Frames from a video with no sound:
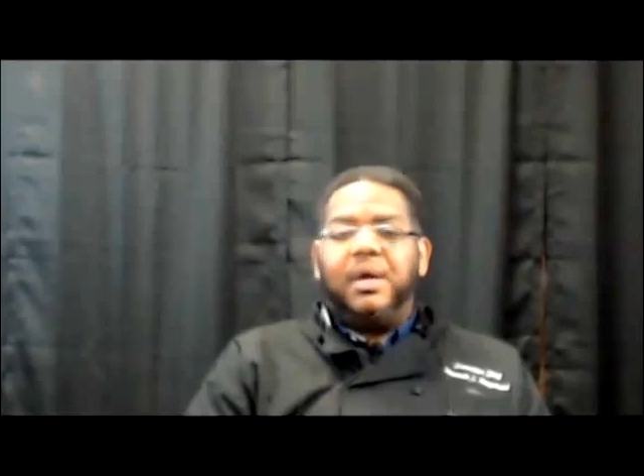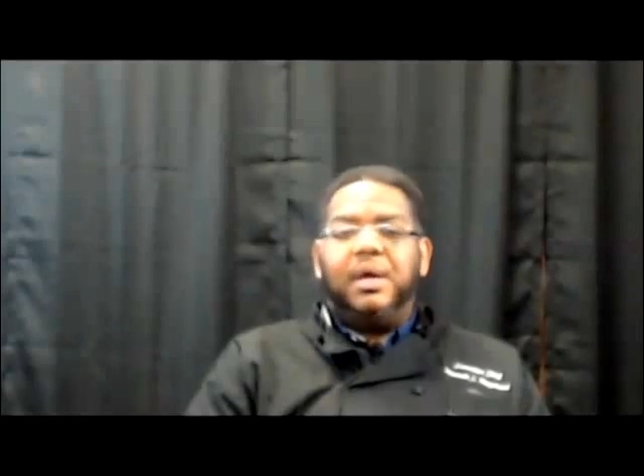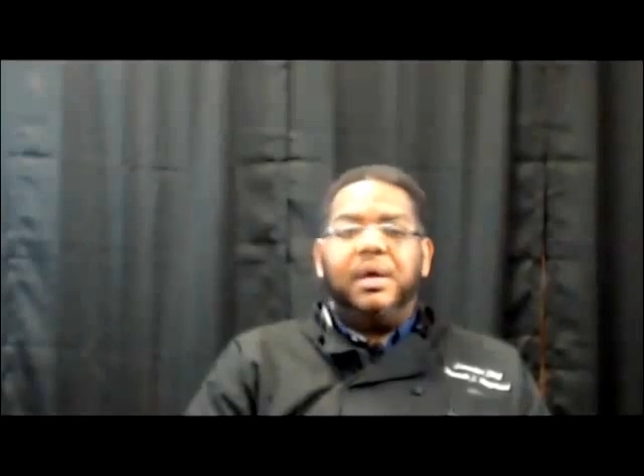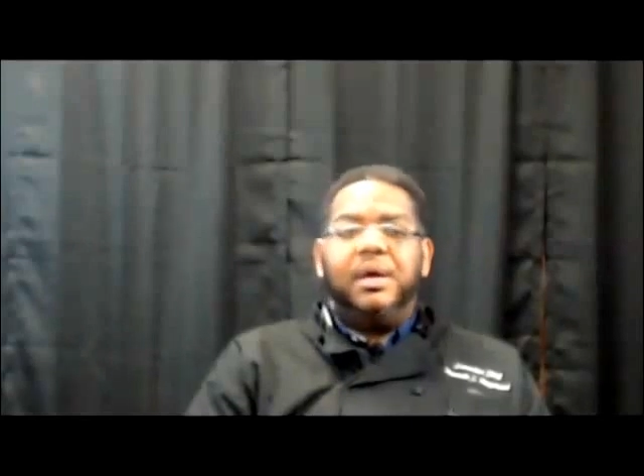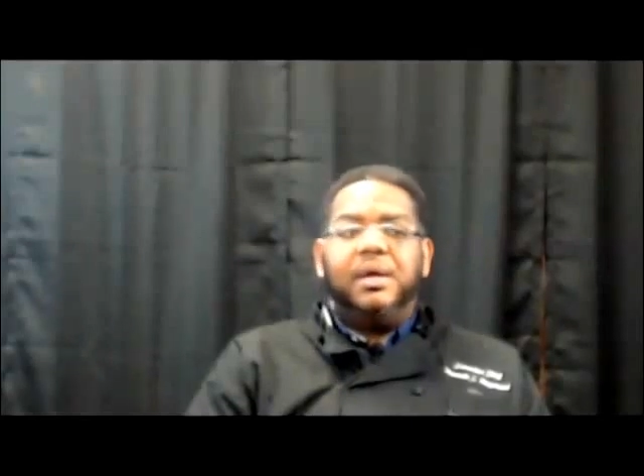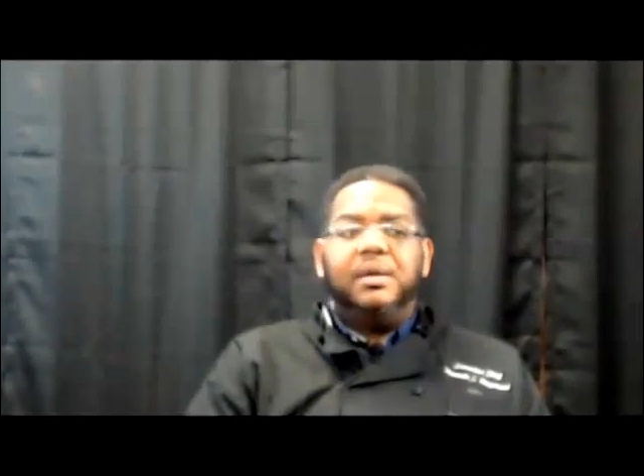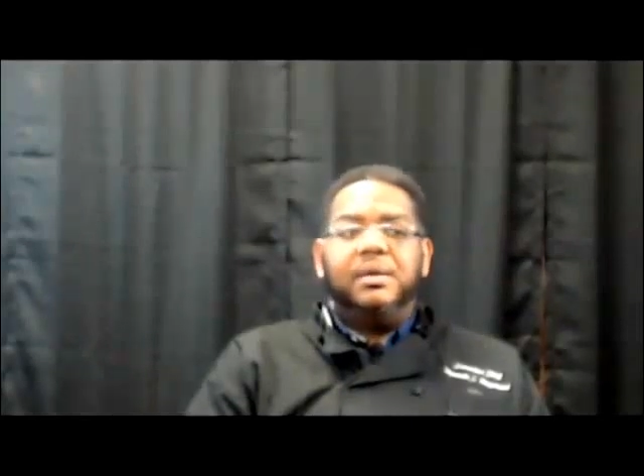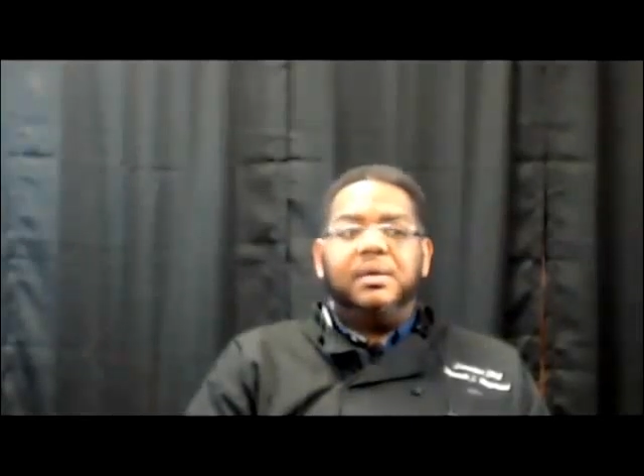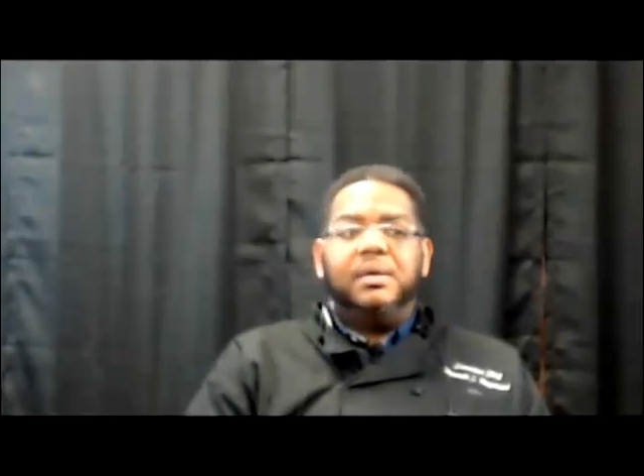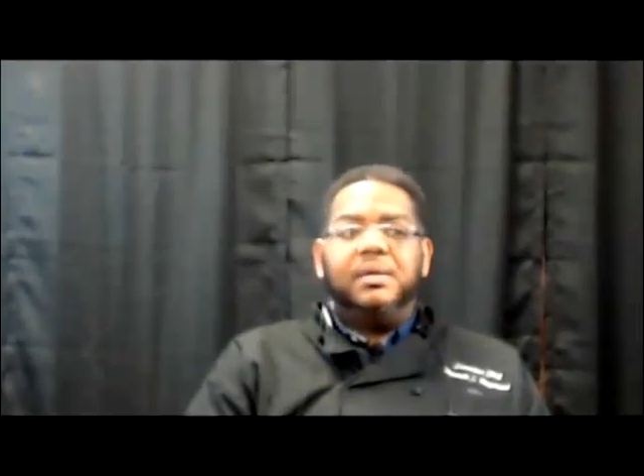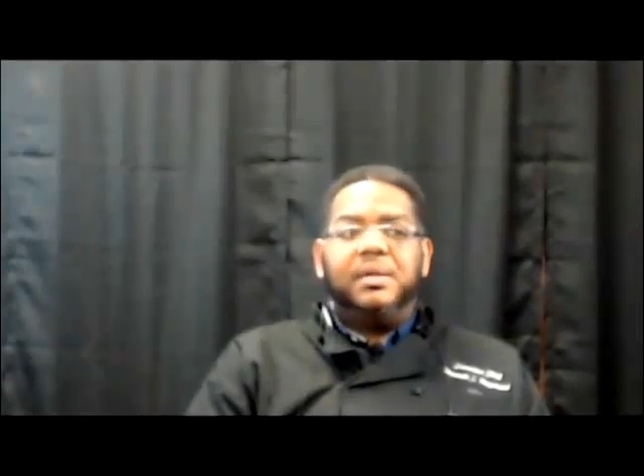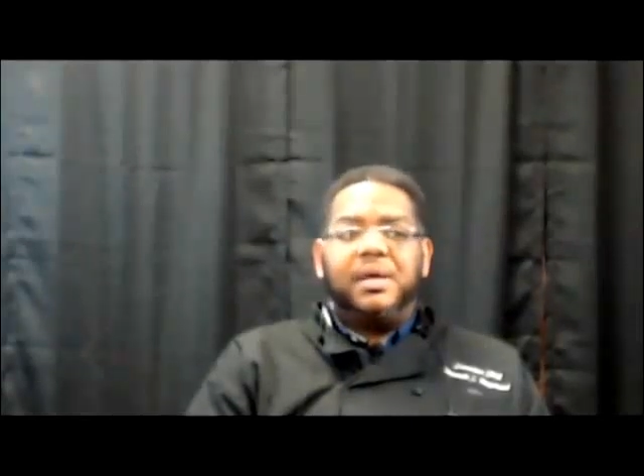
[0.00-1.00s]
and
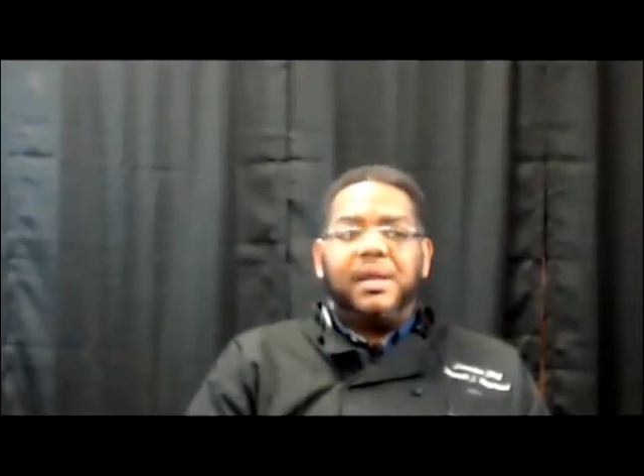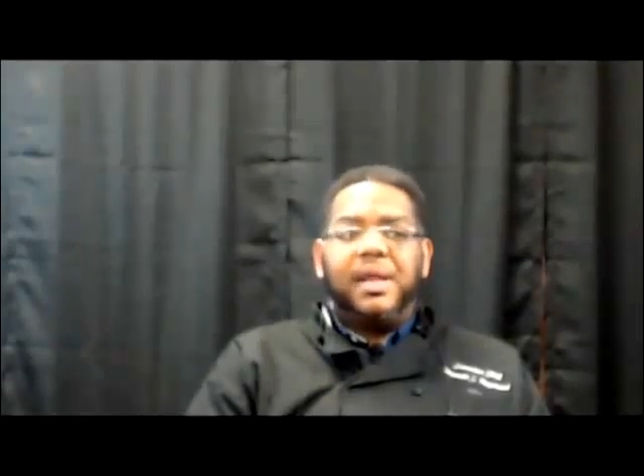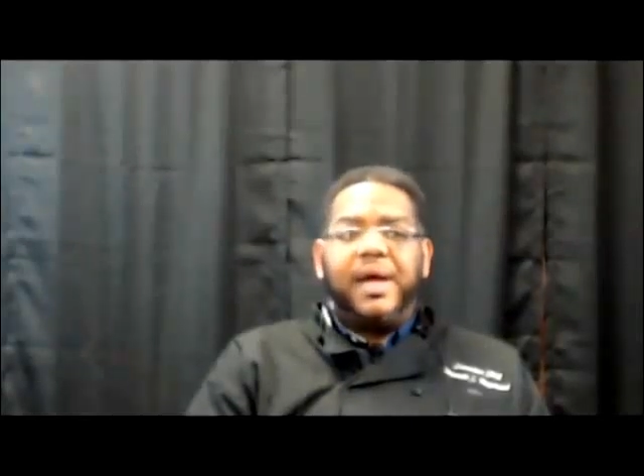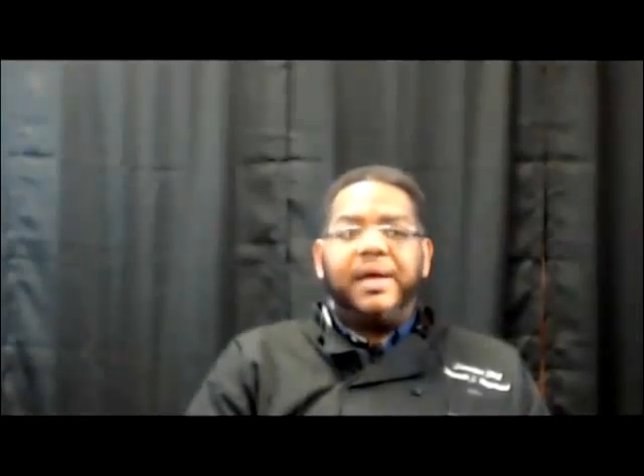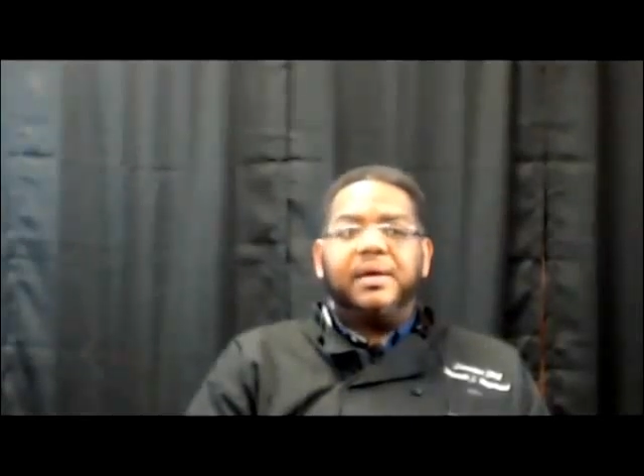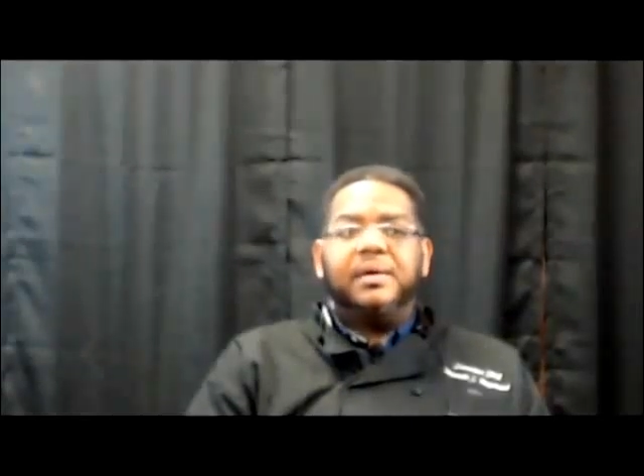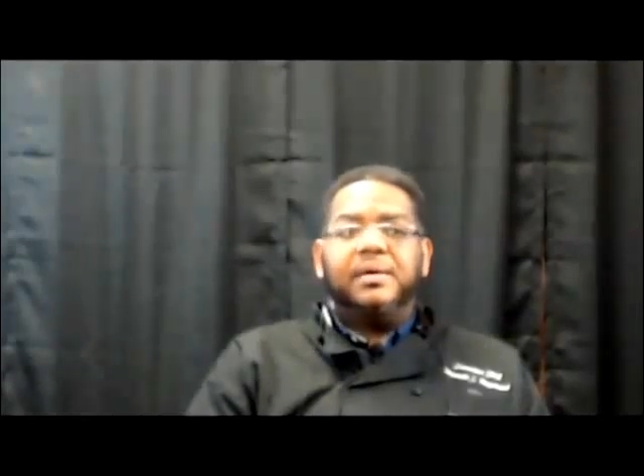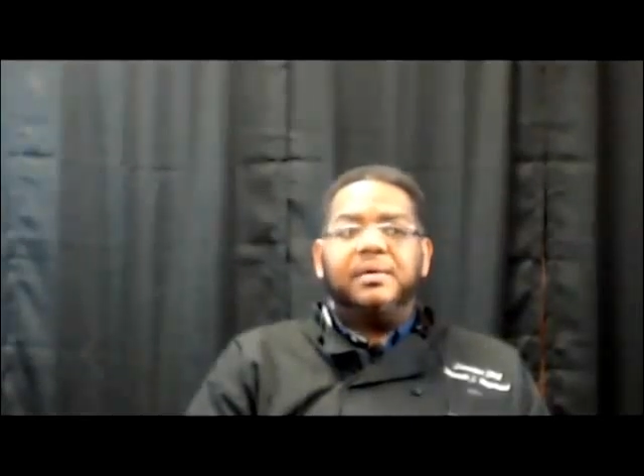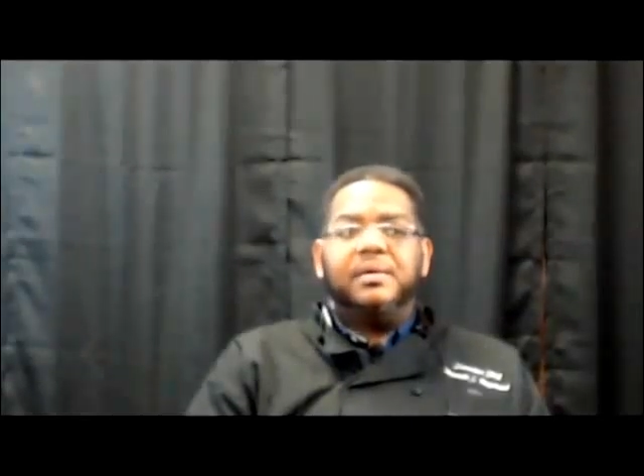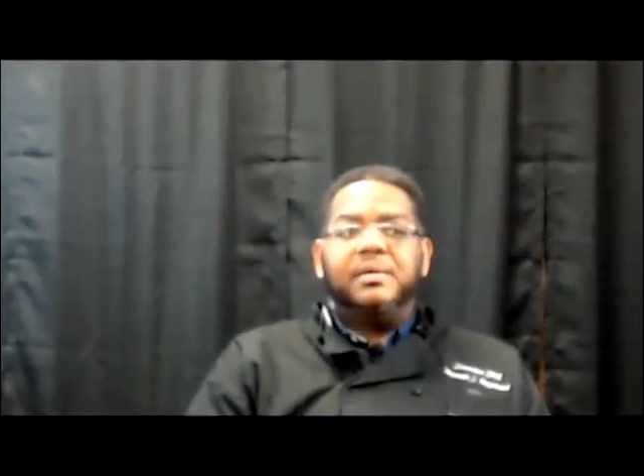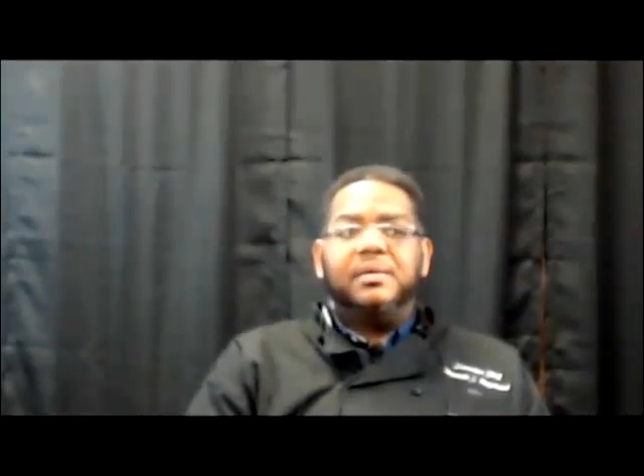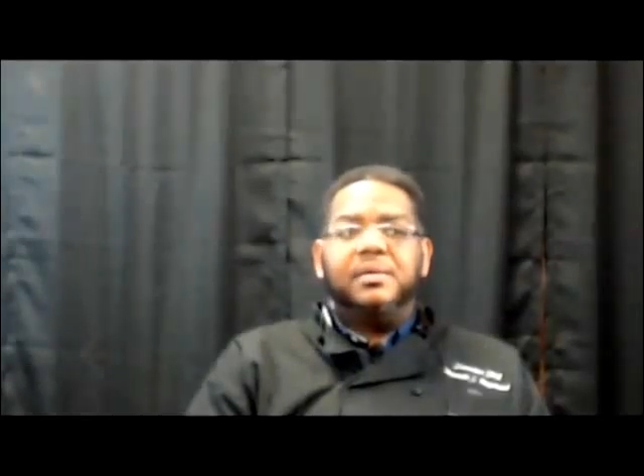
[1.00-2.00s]
they like
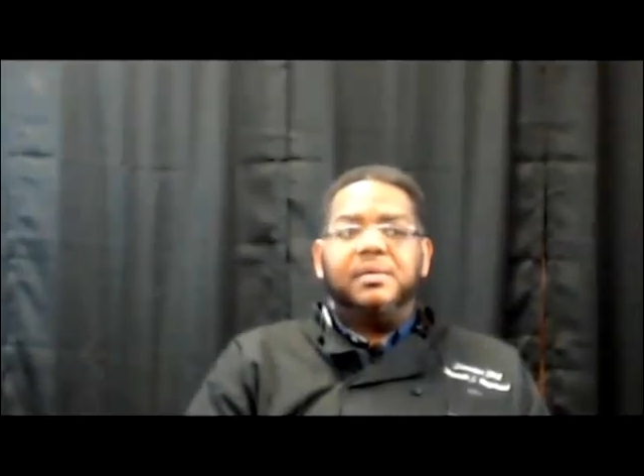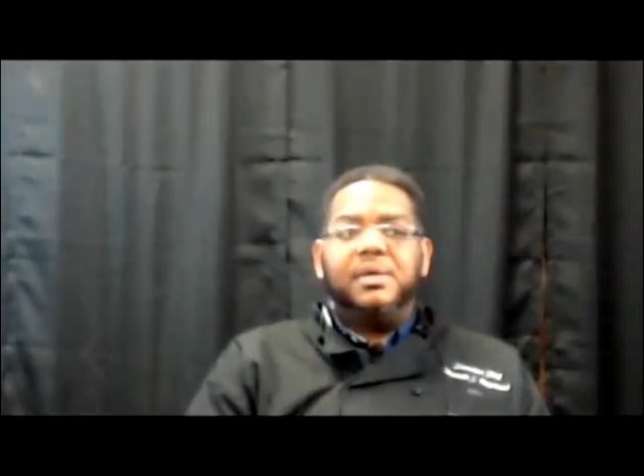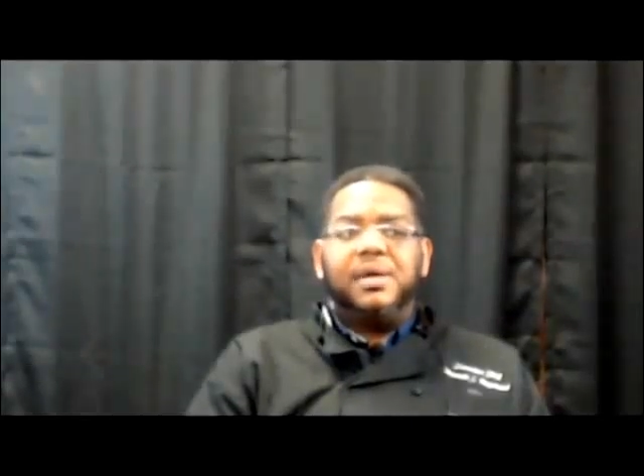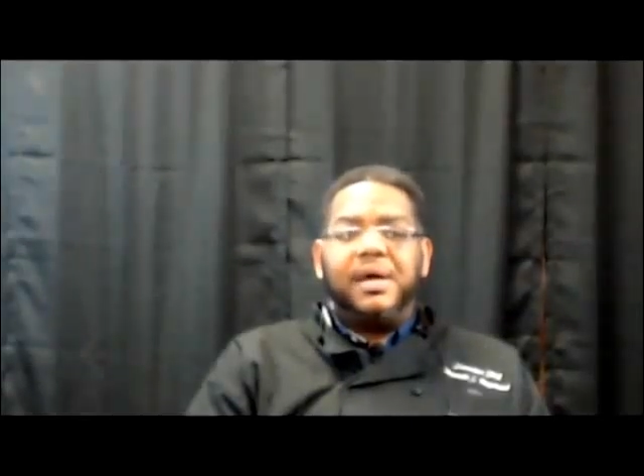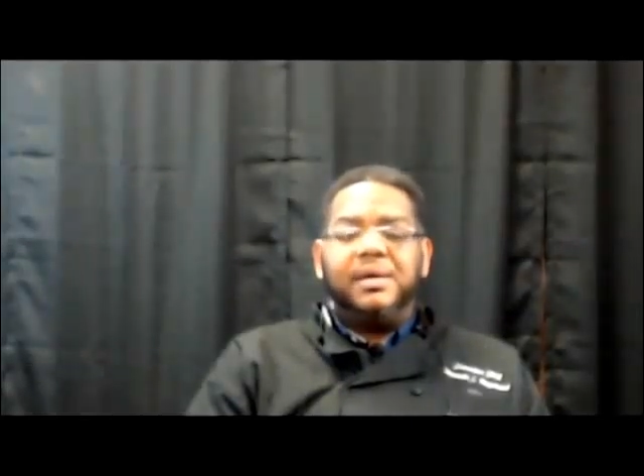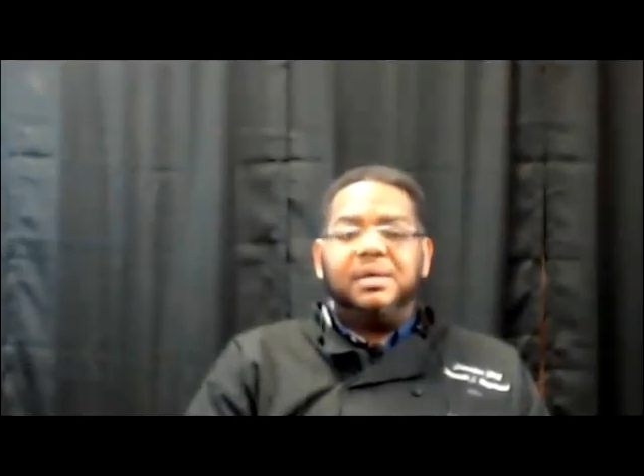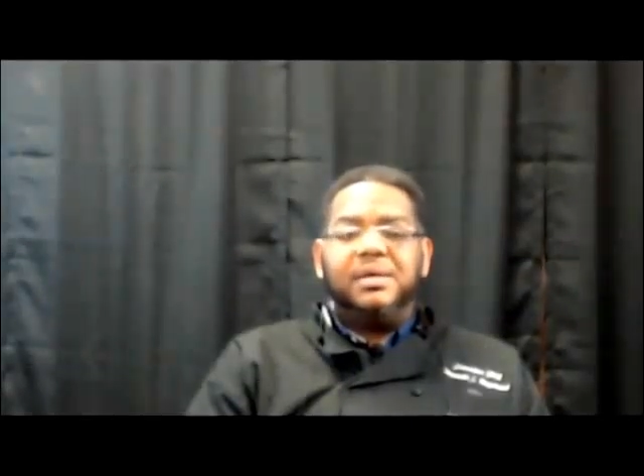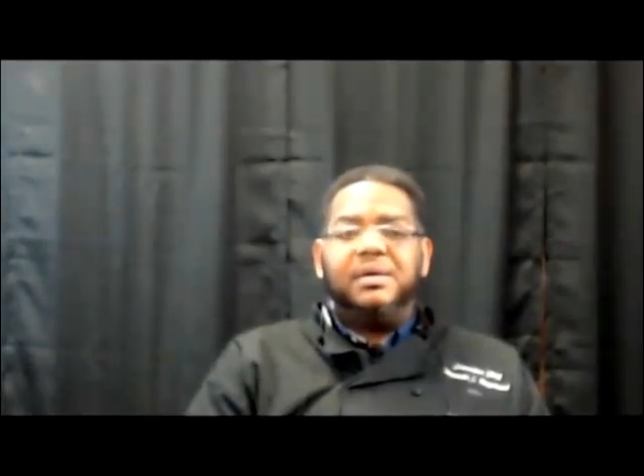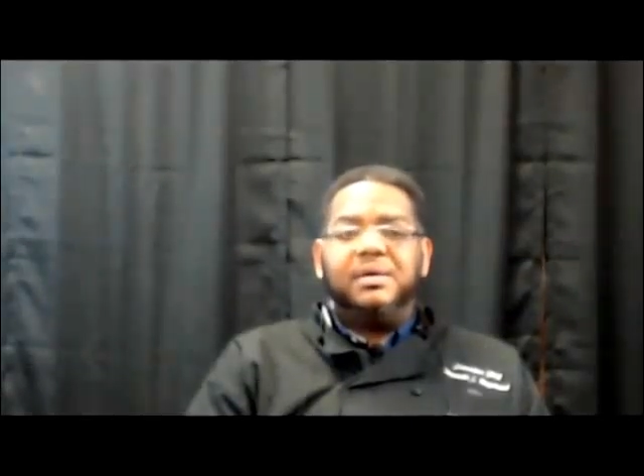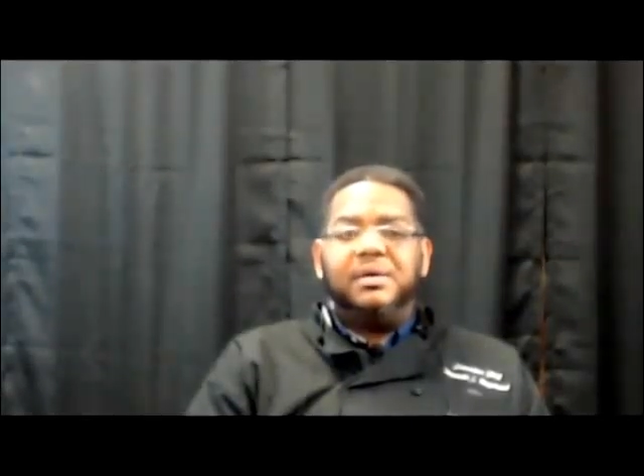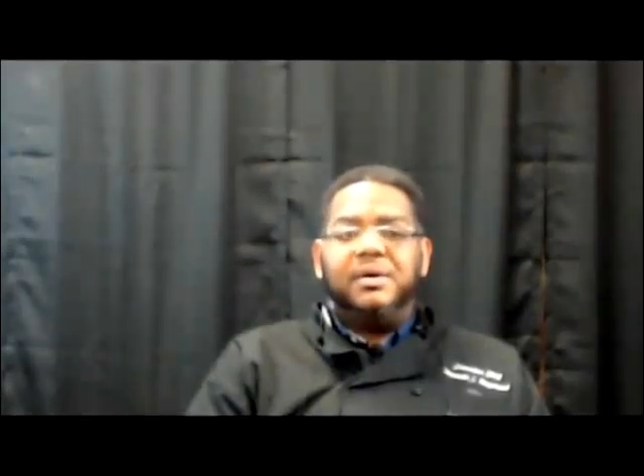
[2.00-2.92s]
the idea